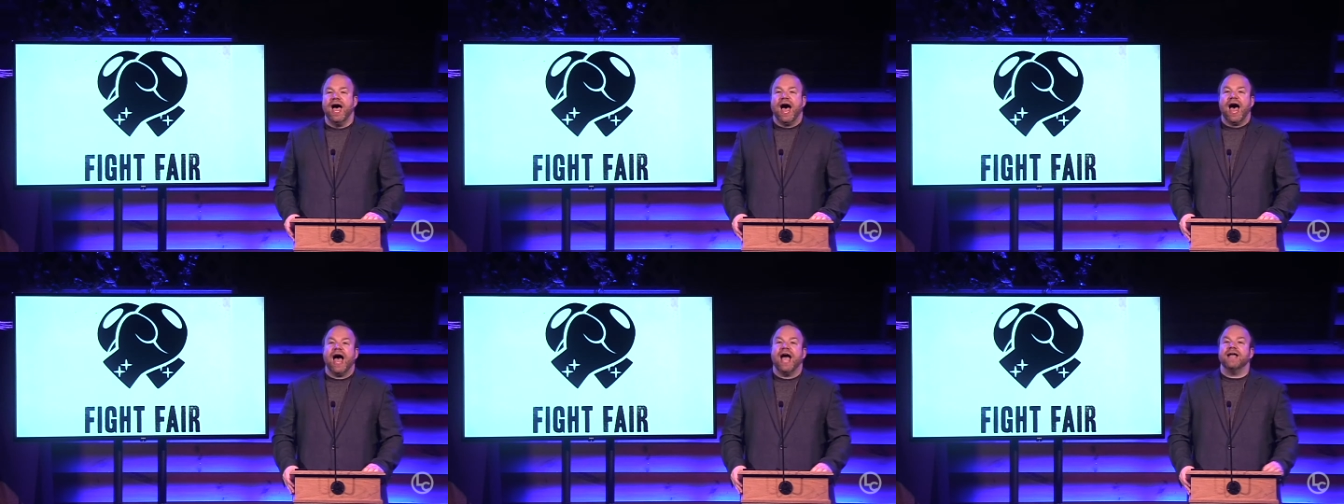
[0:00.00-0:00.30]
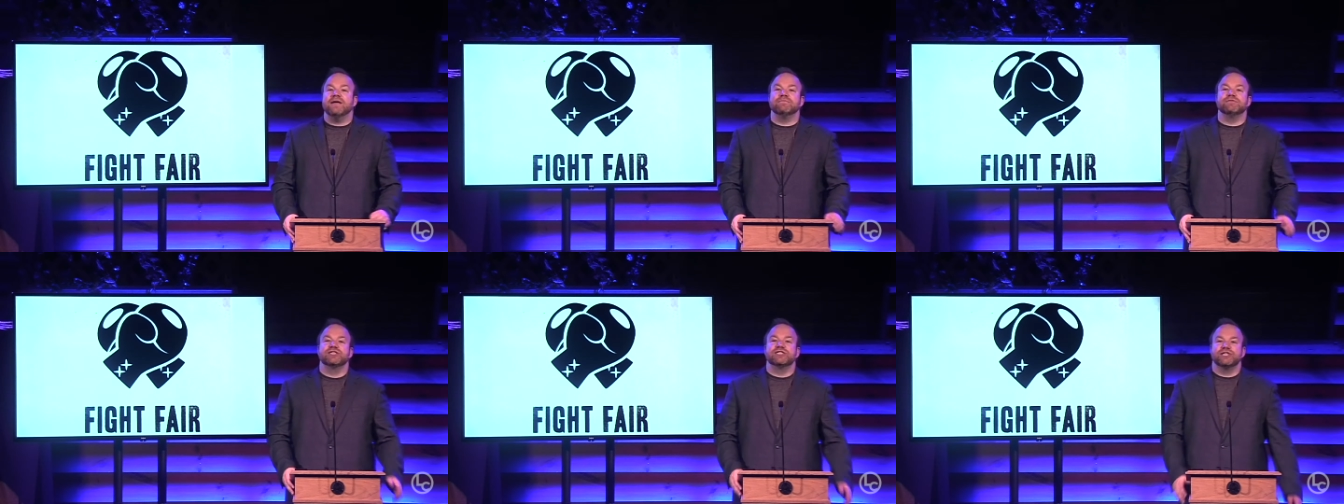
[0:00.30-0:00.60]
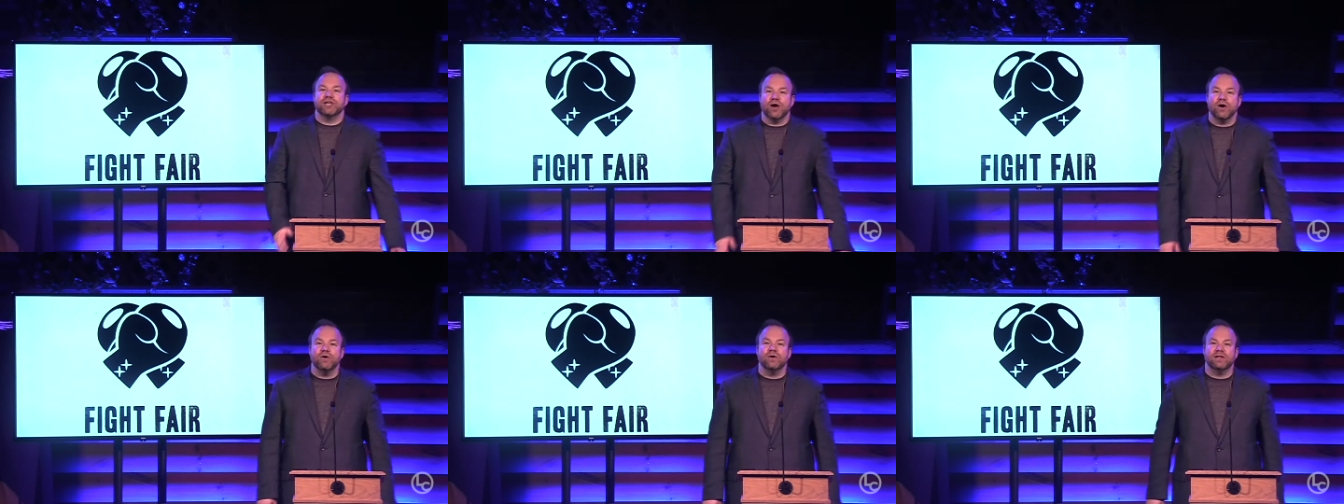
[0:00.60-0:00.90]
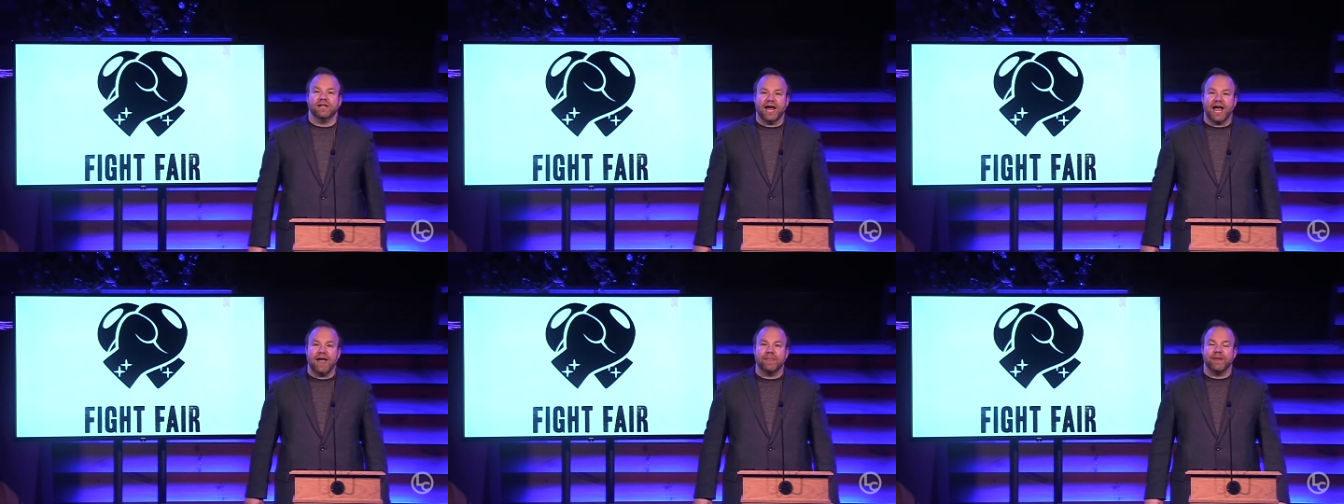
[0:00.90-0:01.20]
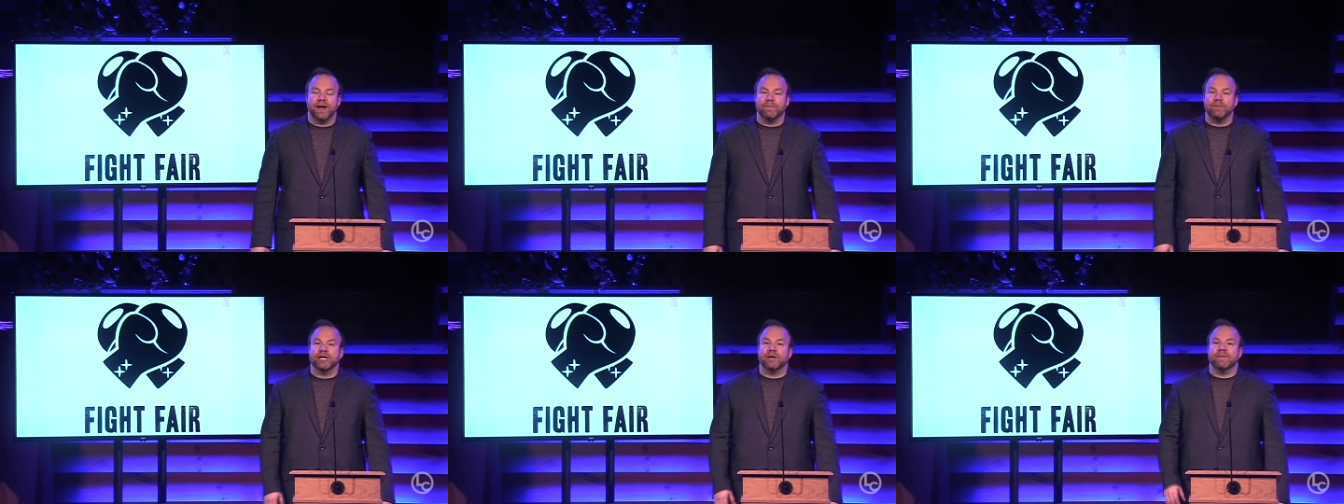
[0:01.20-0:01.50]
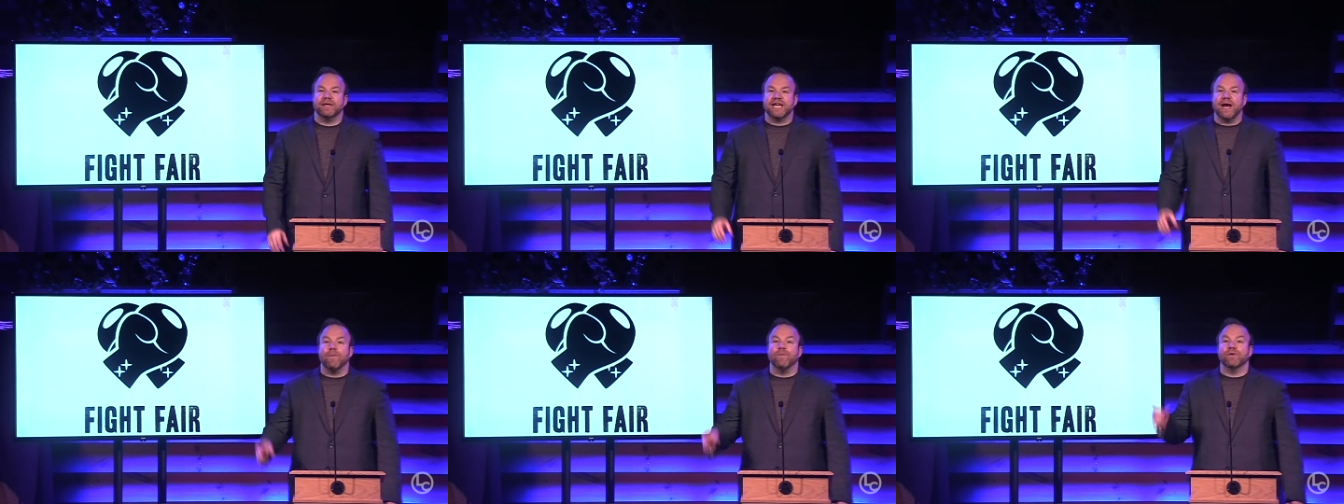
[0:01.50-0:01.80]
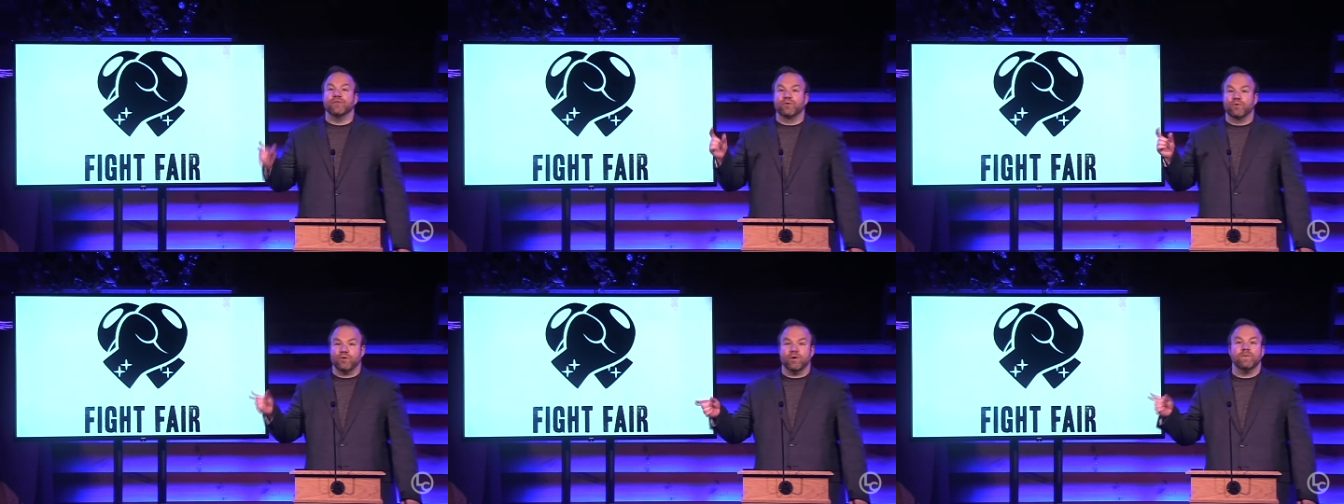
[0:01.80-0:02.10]
I am so glad that I'm going to be done
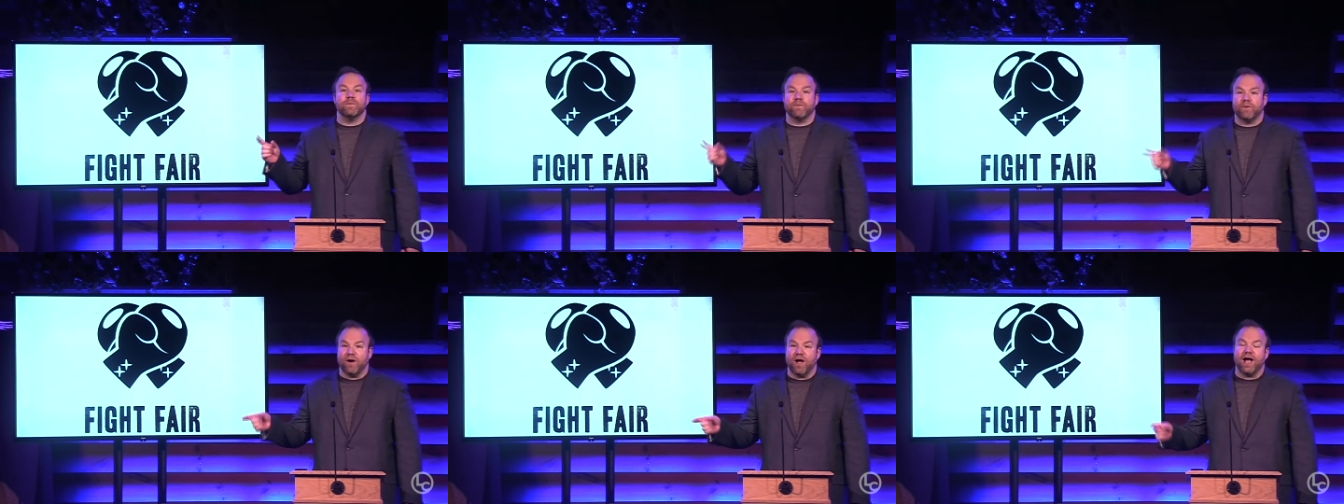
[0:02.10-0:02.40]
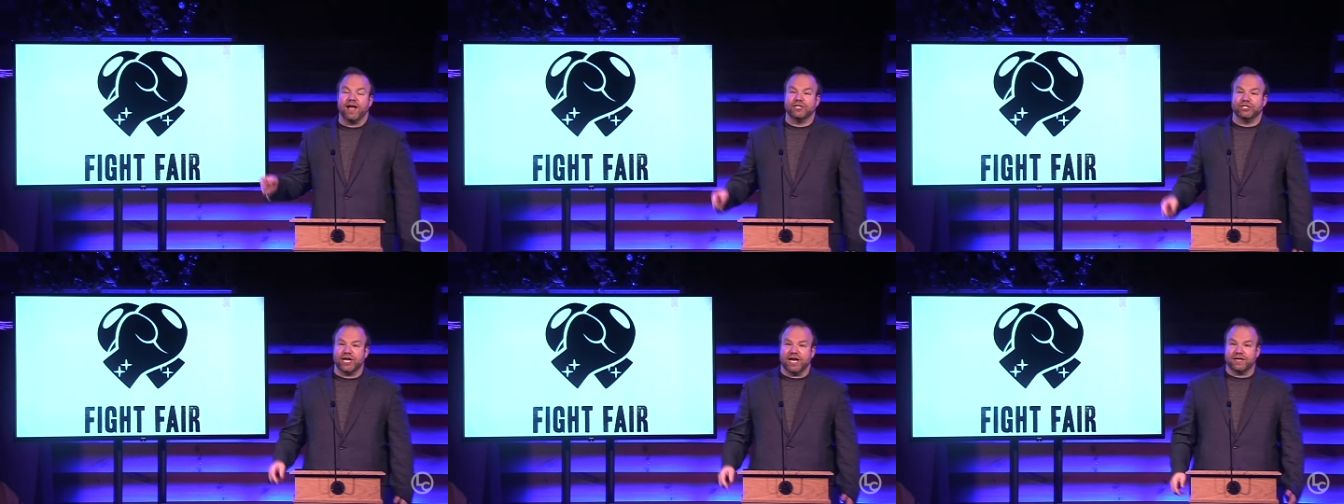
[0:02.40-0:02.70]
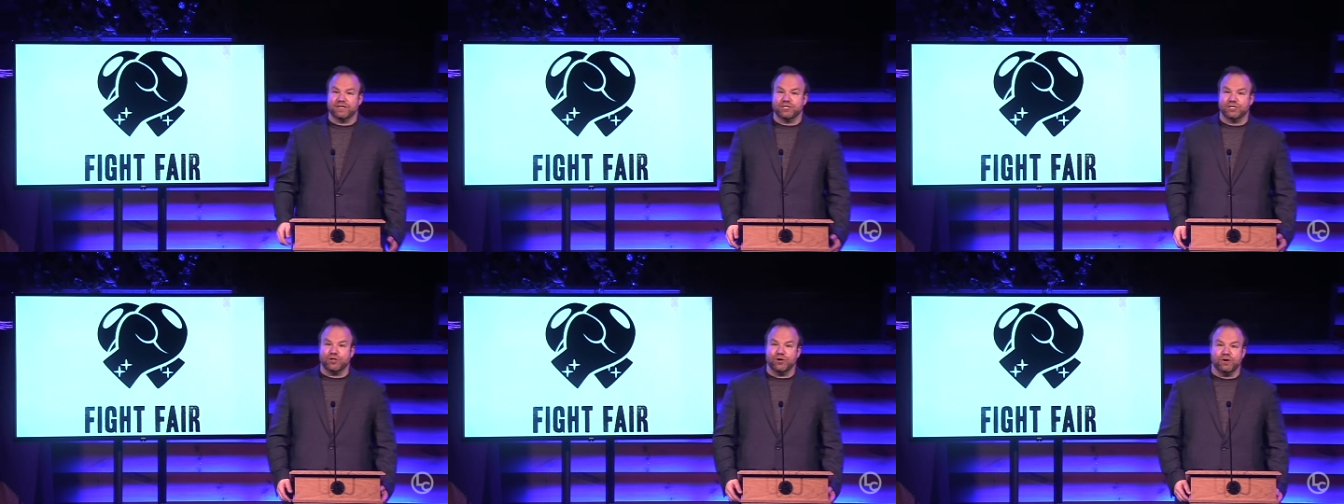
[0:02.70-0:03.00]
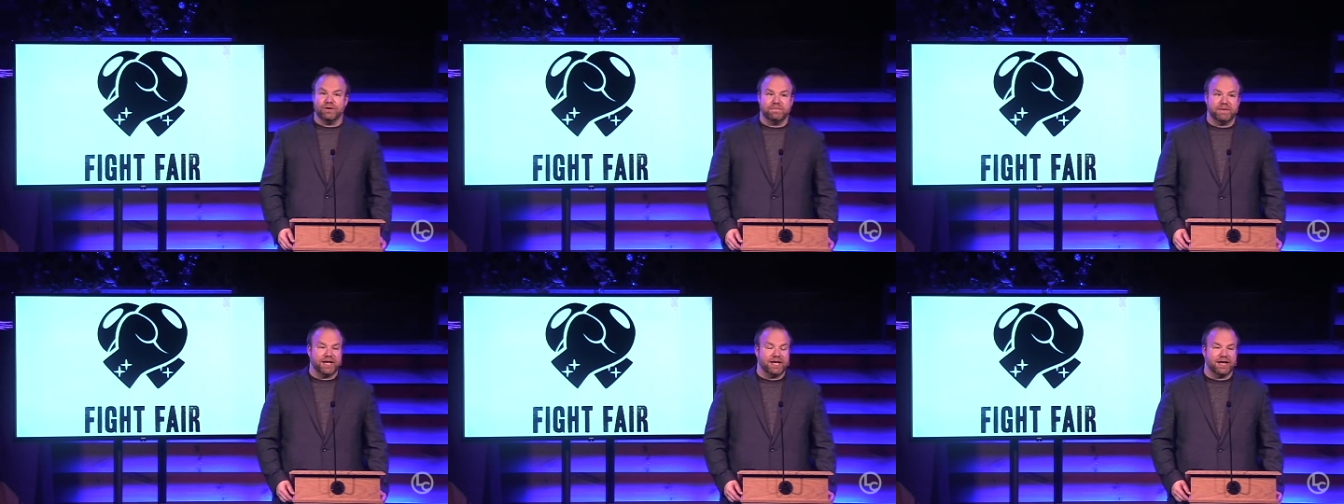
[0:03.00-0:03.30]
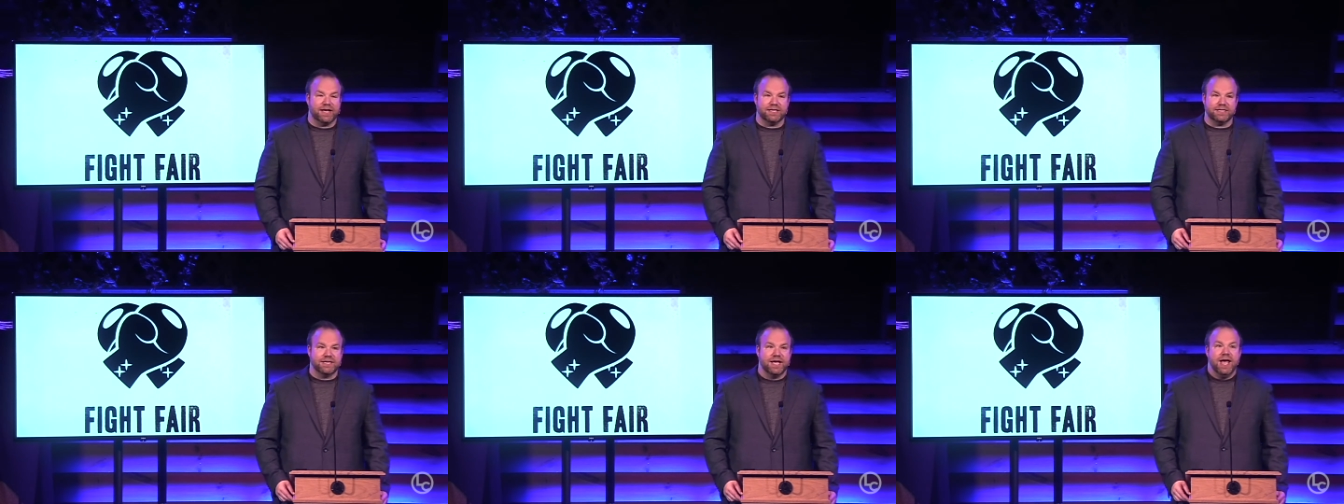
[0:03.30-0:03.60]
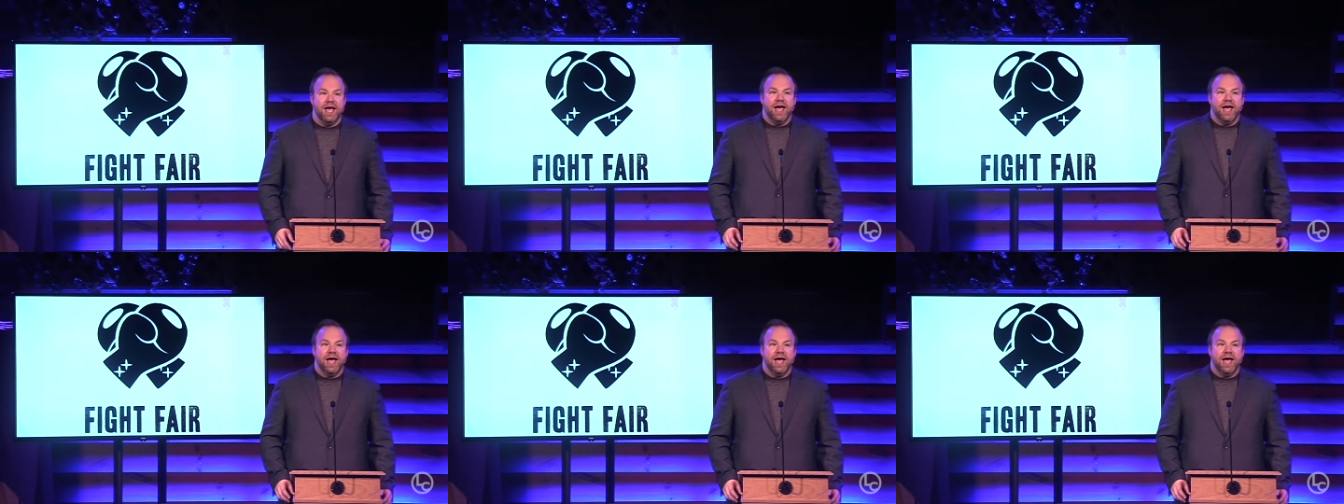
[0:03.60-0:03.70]
with group projects soon because